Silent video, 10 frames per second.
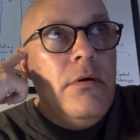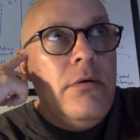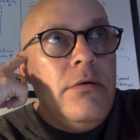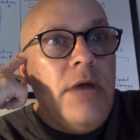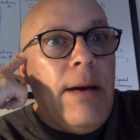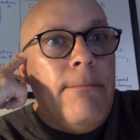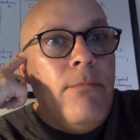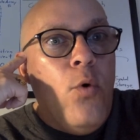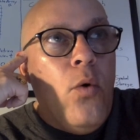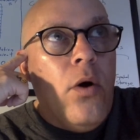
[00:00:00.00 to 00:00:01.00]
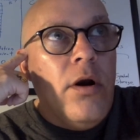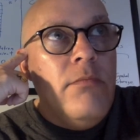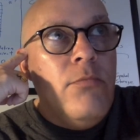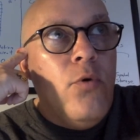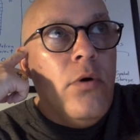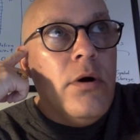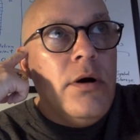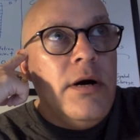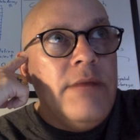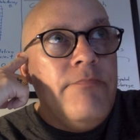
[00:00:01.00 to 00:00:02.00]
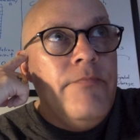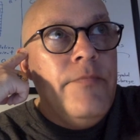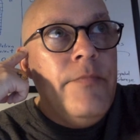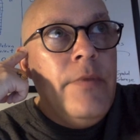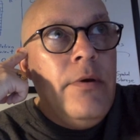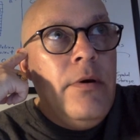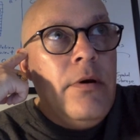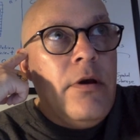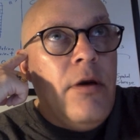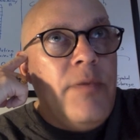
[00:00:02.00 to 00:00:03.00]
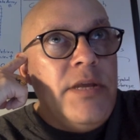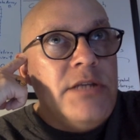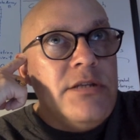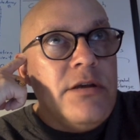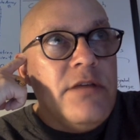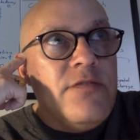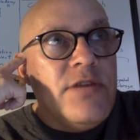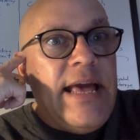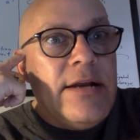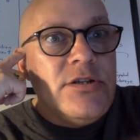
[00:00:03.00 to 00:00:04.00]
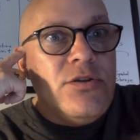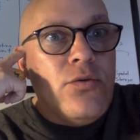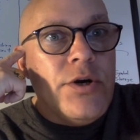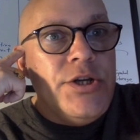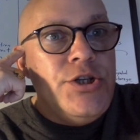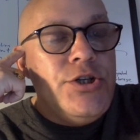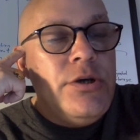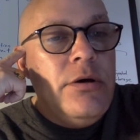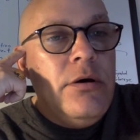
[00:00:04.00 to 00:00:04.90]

you got more and more companies looking for data storage,